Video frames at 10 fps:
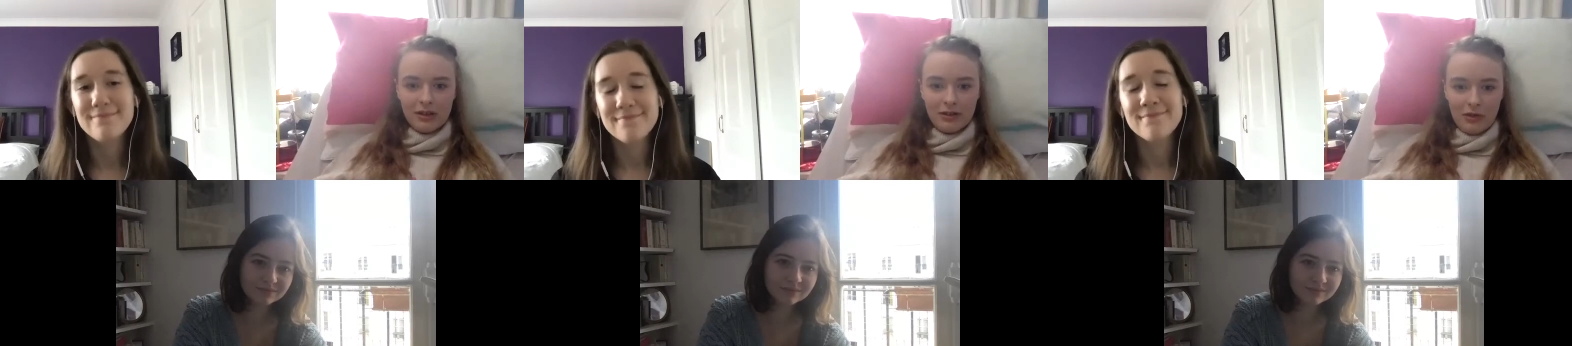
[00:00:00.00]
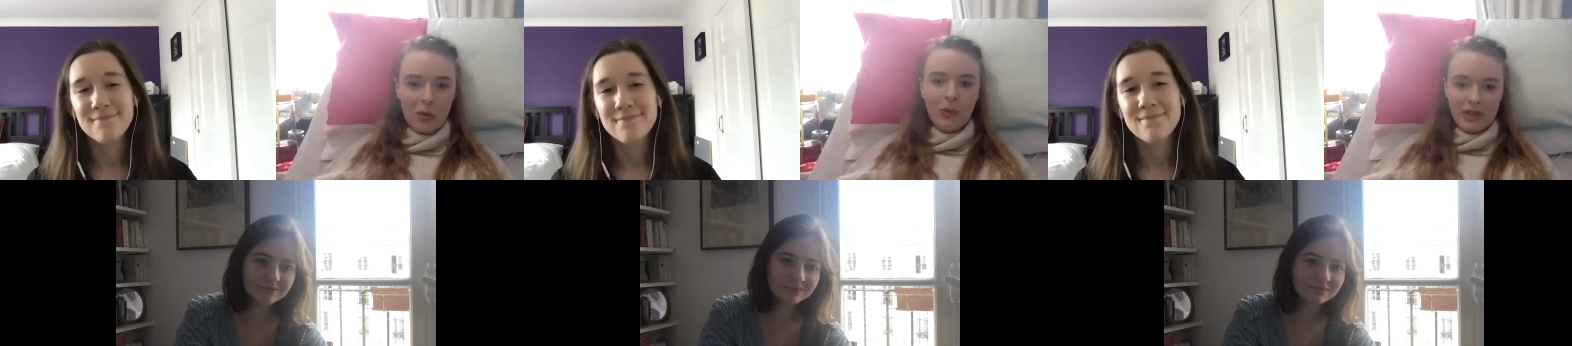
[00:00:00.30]

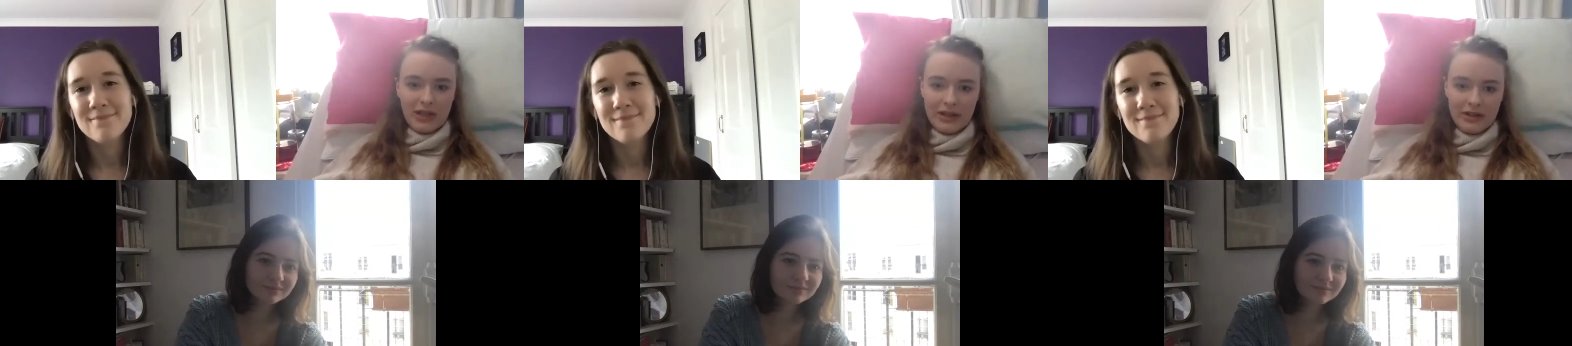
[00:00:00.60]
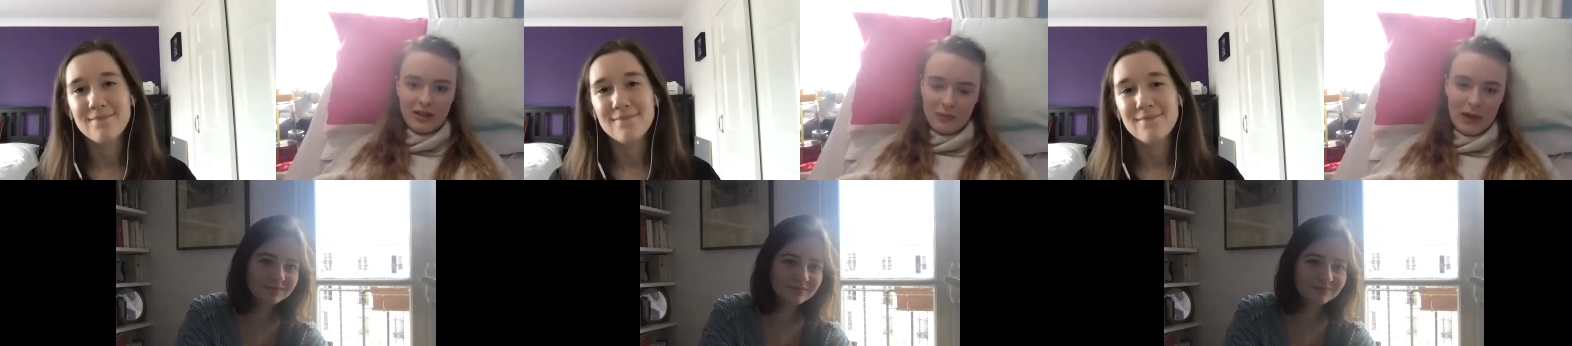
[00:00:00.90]
Speaker 1: not wanting
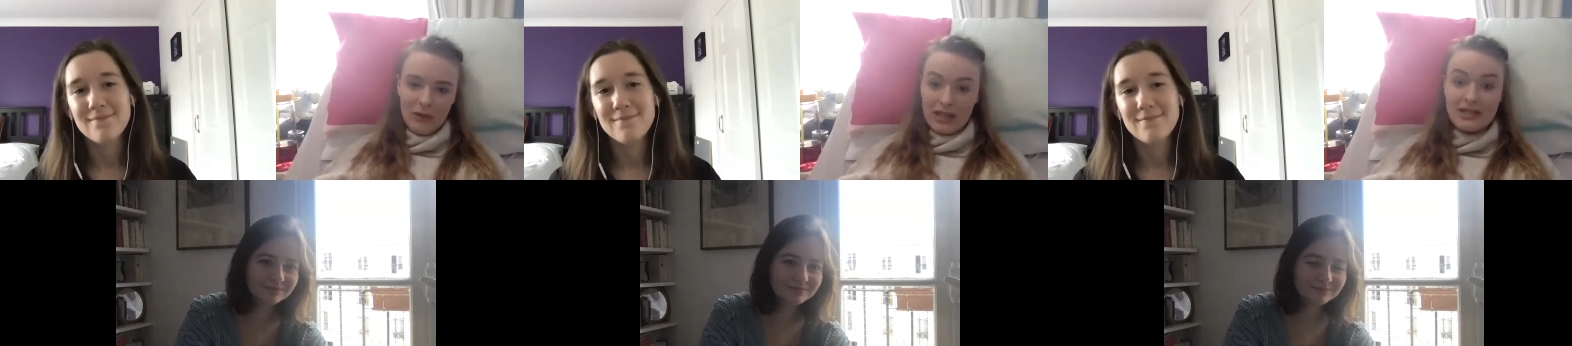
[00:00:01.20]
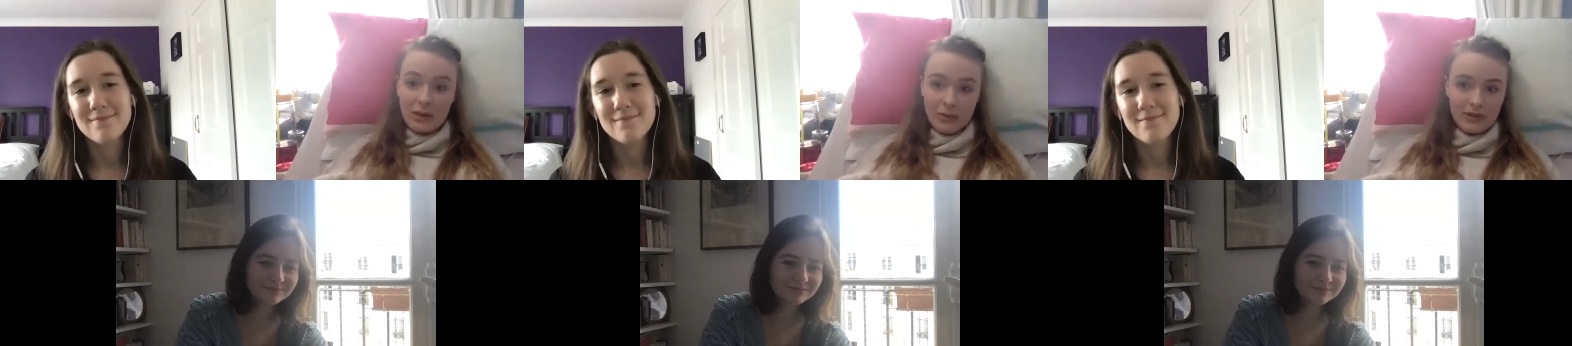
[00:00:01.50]
to be really
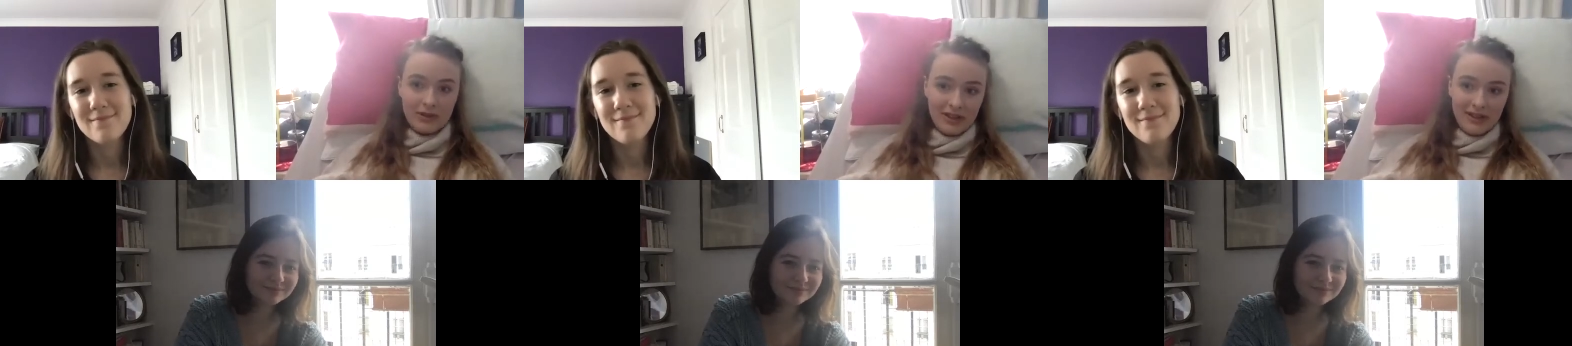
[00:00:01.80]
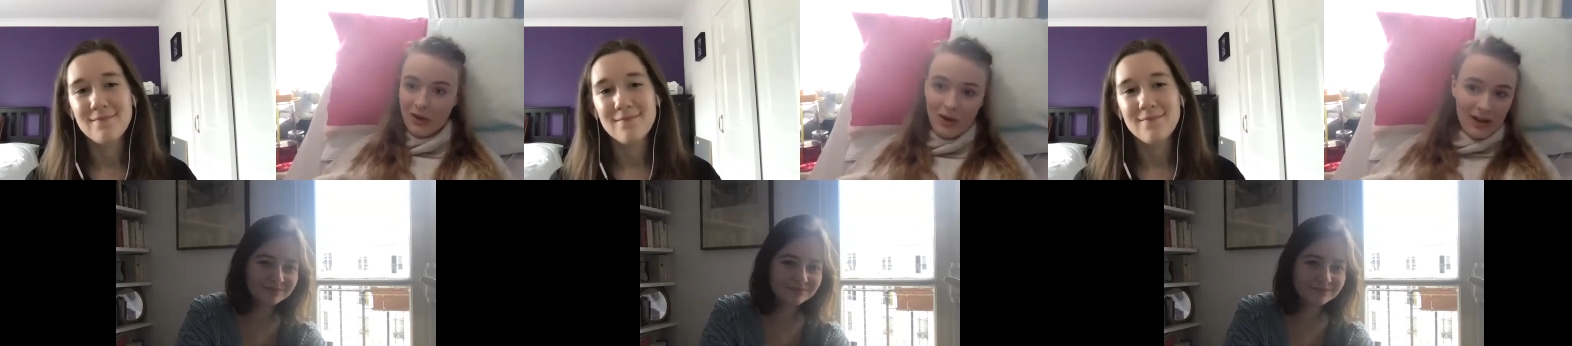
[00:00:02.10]
stubborn and
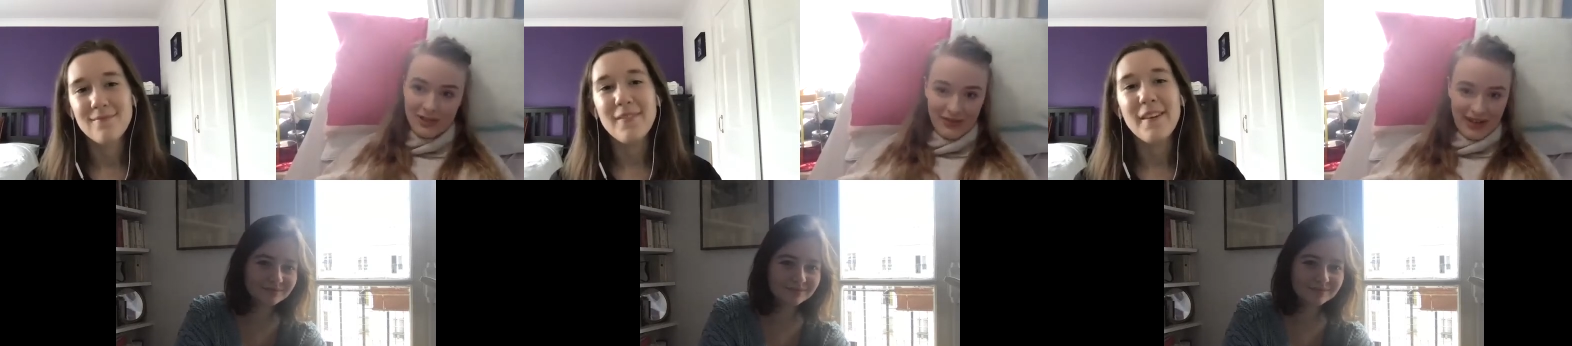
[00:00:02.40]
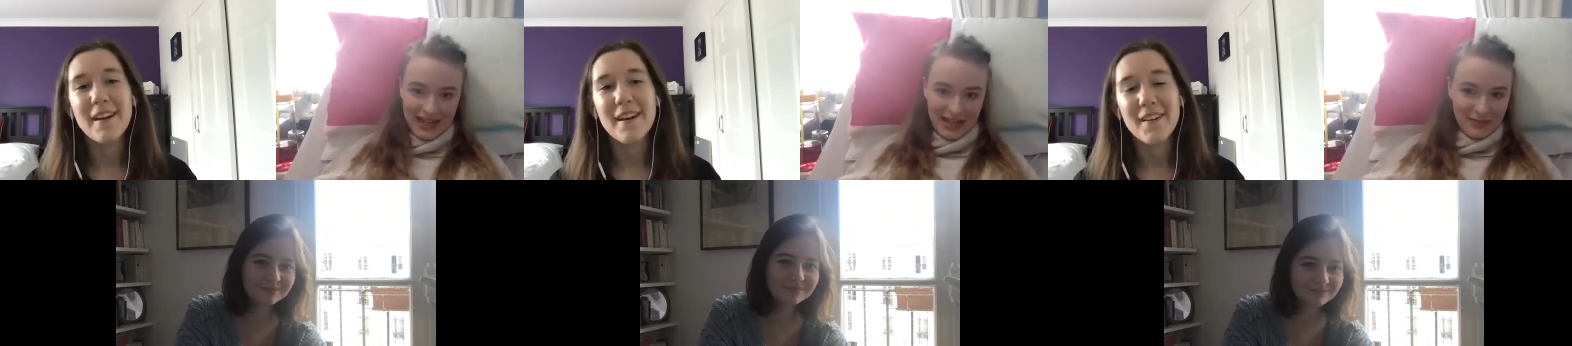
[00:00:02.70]
not ask for
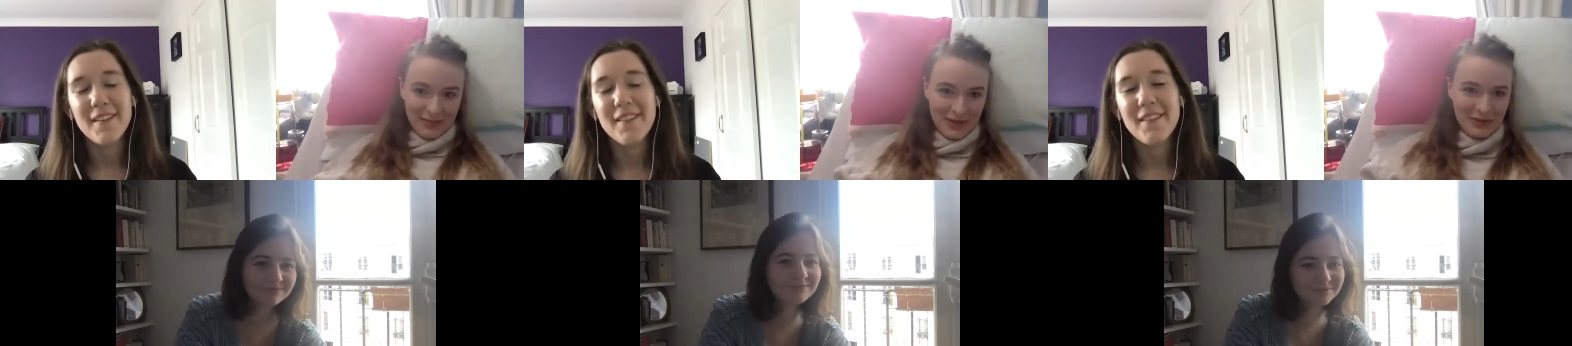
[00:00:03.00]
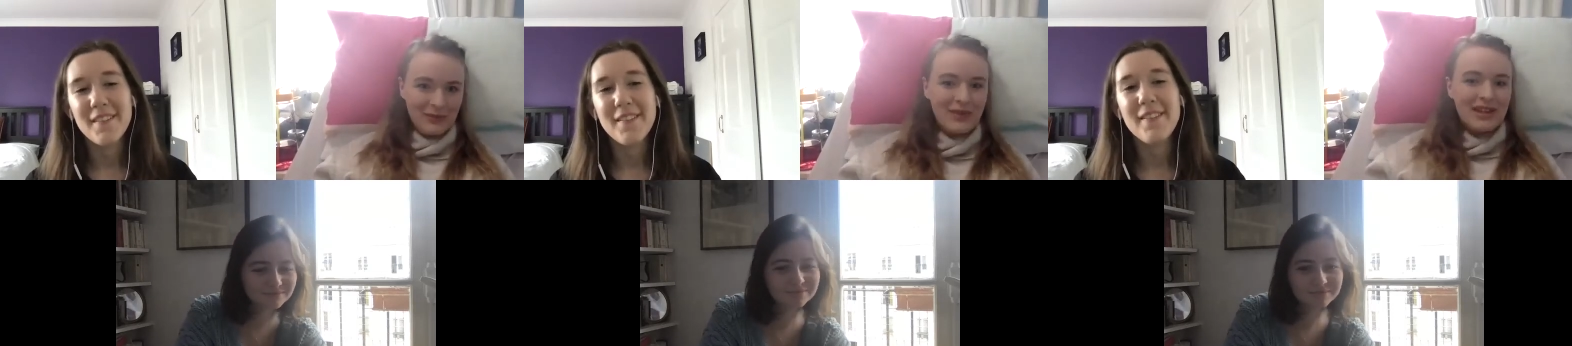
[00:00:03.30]
yeah. at all.